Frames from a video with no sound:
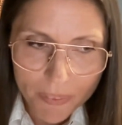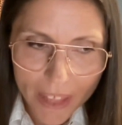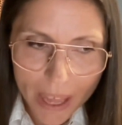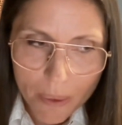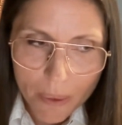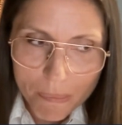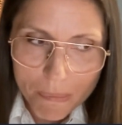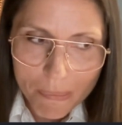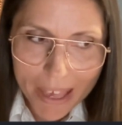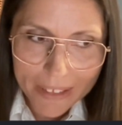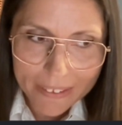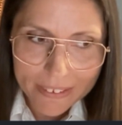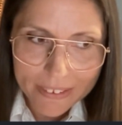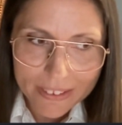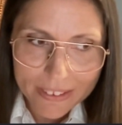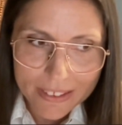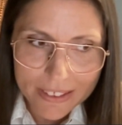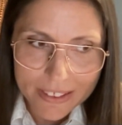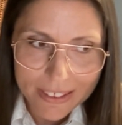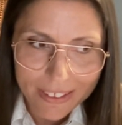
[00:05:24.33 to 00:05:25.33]
That
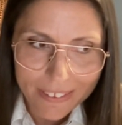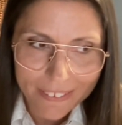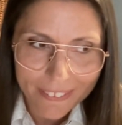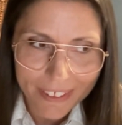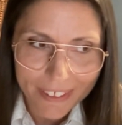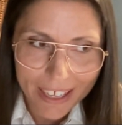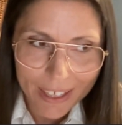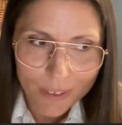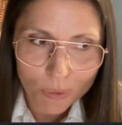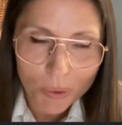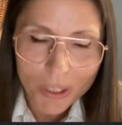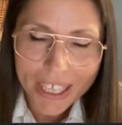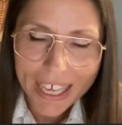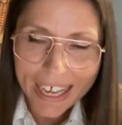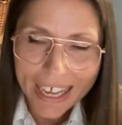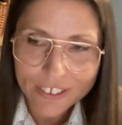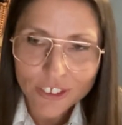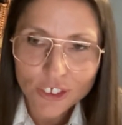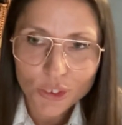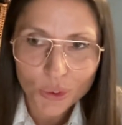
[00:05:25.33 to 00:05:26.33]
meant that we
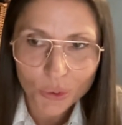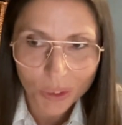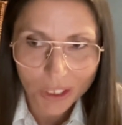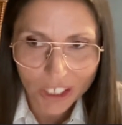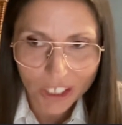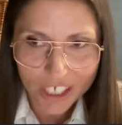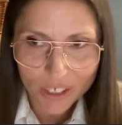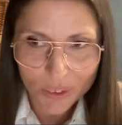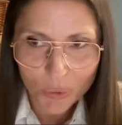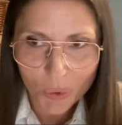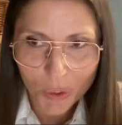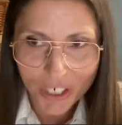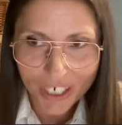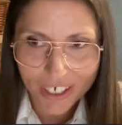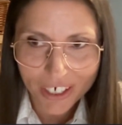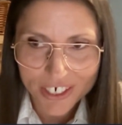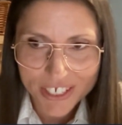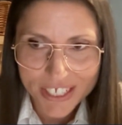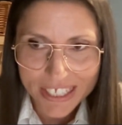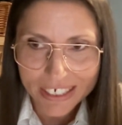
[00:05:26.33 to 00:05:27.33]
had to do a lot of
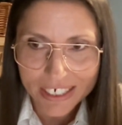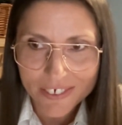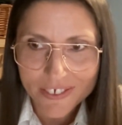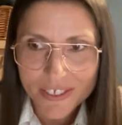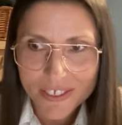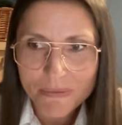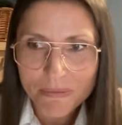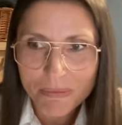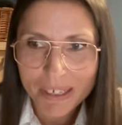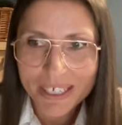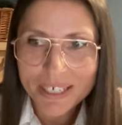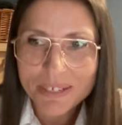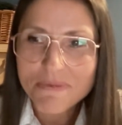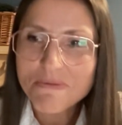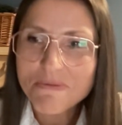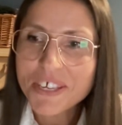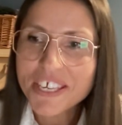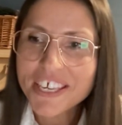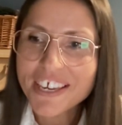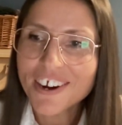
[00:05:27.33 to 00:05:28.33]
work ourselves, but
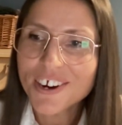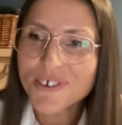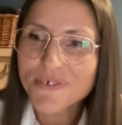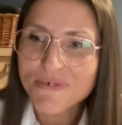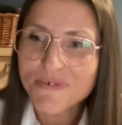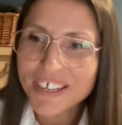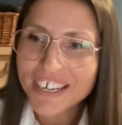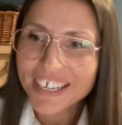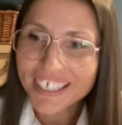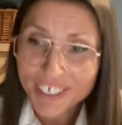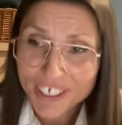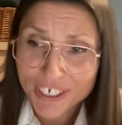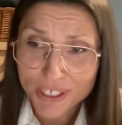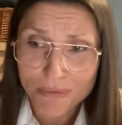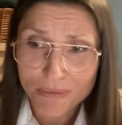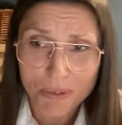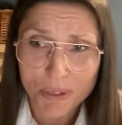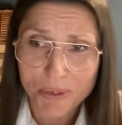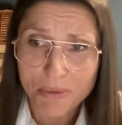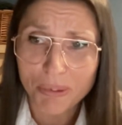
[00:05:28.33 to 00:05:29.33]
we are really
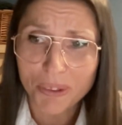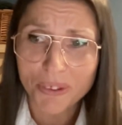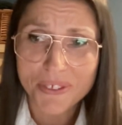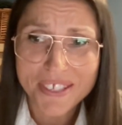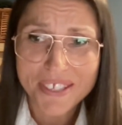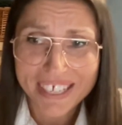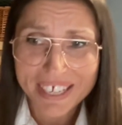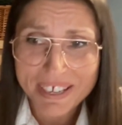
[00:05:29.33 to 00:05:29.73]
good pupils.